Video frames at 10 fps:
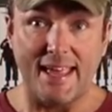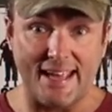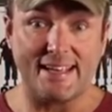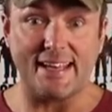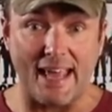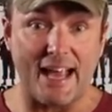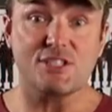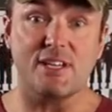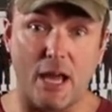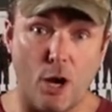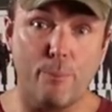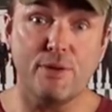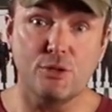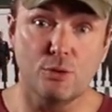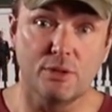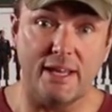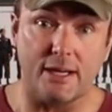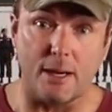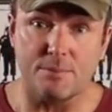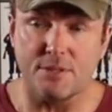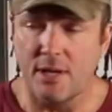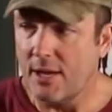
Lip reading: it can actually help you do link ups.